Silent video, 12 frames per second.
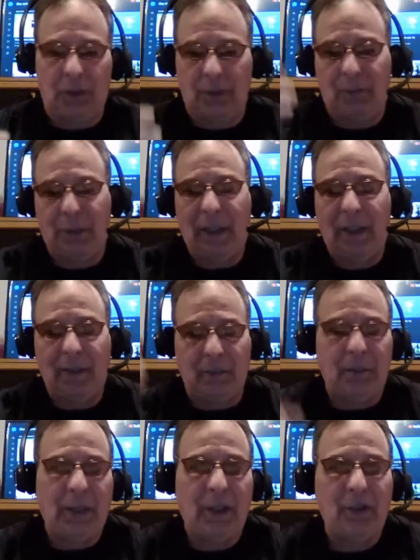
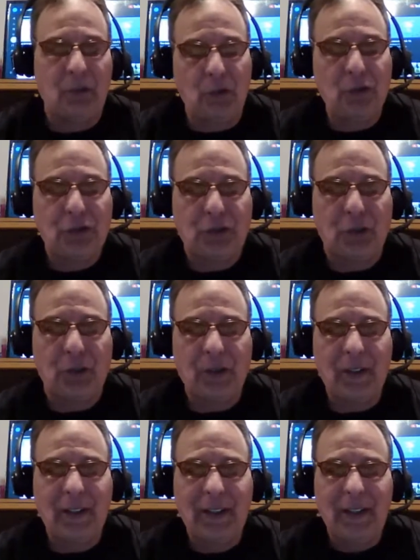big rooster,
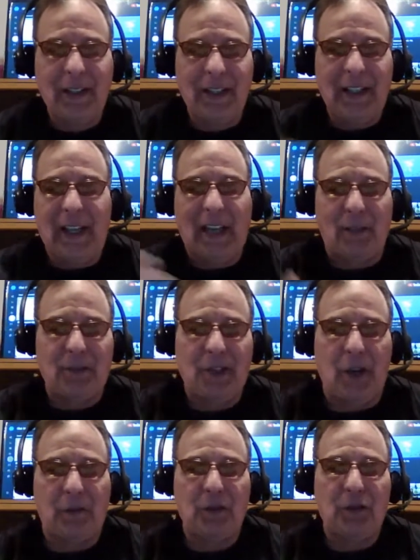he got
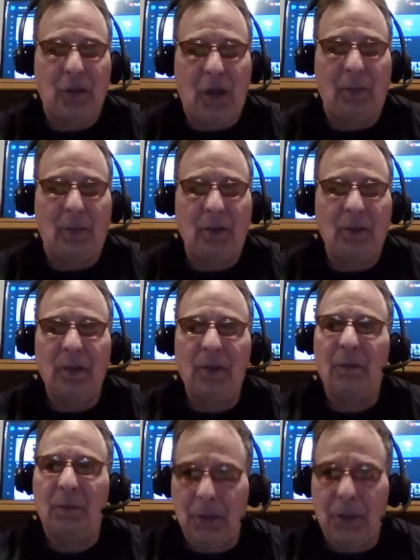himself in trouble
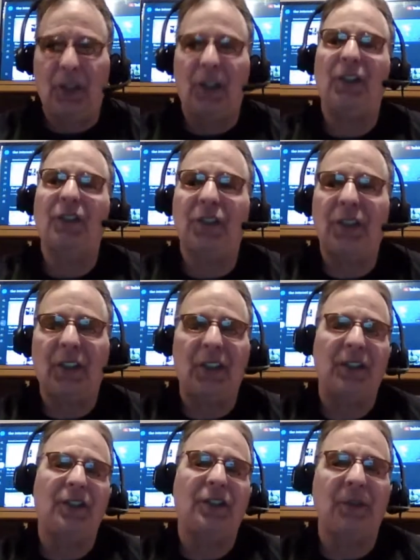because
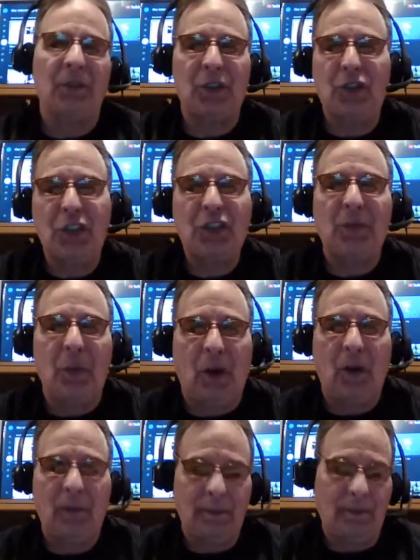his machismo,